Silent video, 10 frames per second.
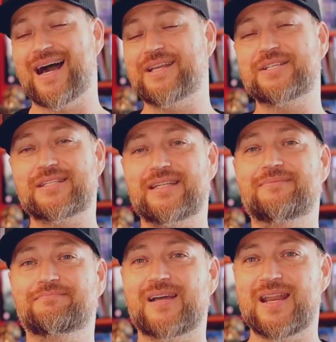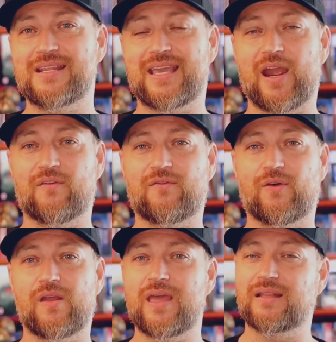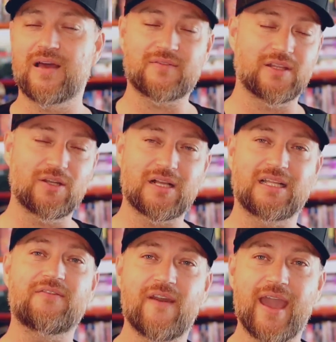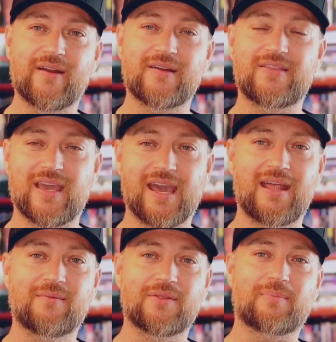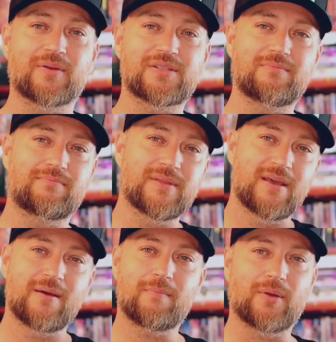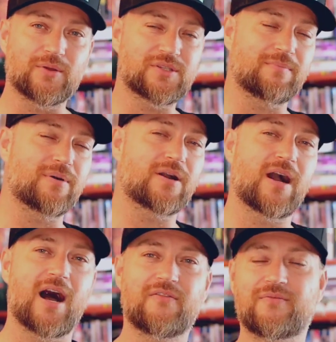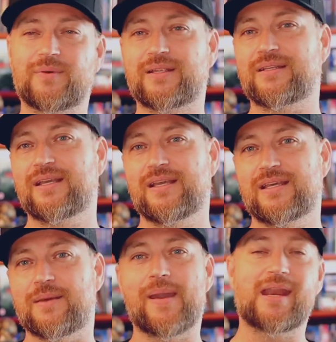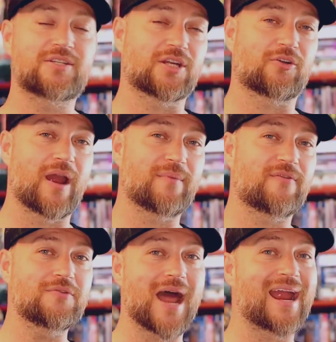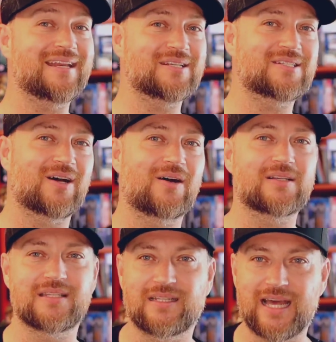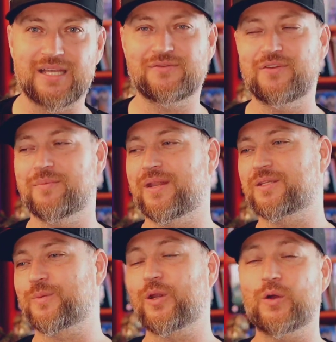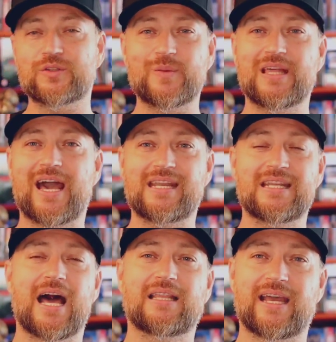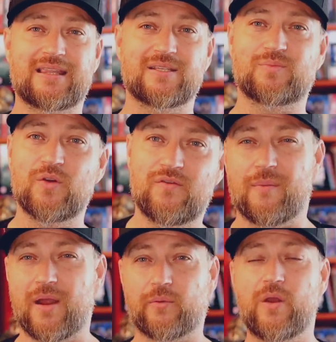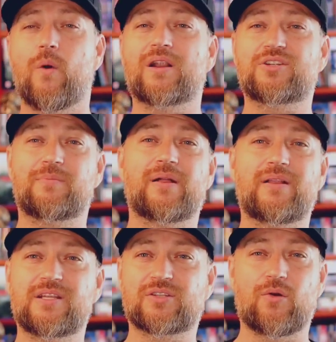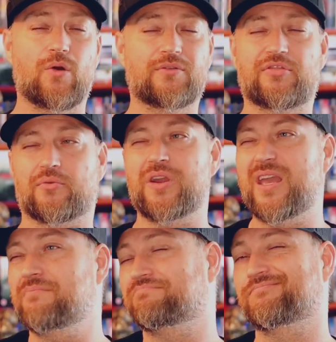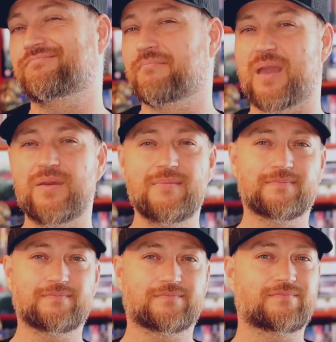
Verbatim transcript: I just didn't, I didn't care for it. And they left a little cliffhanger at the end where the person pulls the book off, but they managed to cram a few 90s songs in the last few minutes. But ultimately, I did not like this movie. For my rewatchability score, three, maybe